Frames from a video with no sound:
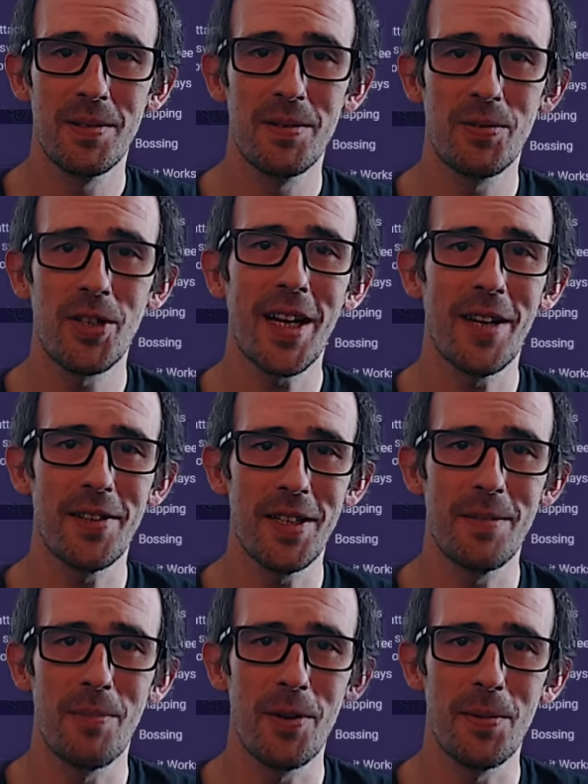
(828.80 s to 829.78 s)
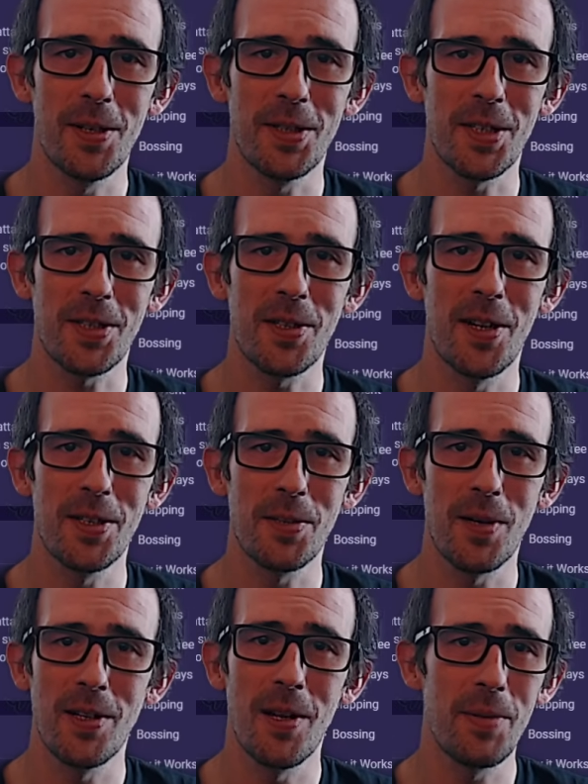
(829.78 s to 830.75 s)
check out the Mobalytics guide as
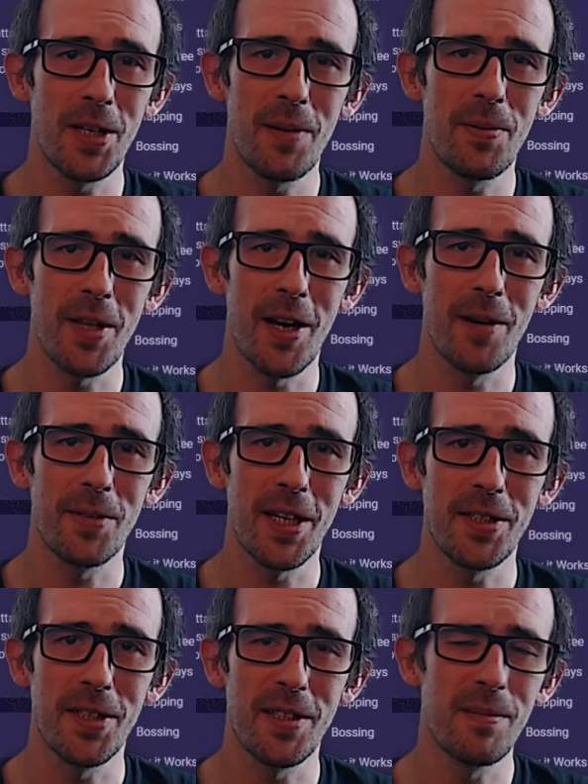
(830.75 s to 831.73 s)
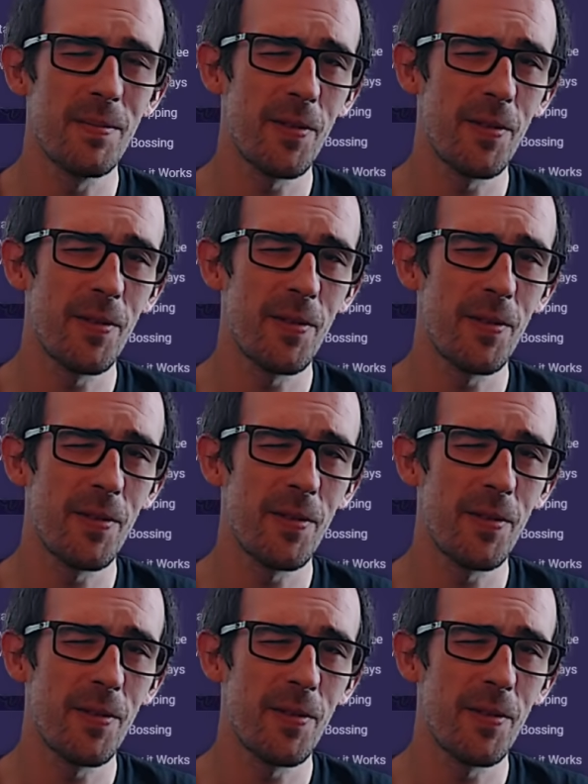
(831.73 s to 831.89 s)
well. I'll be keeping that updated.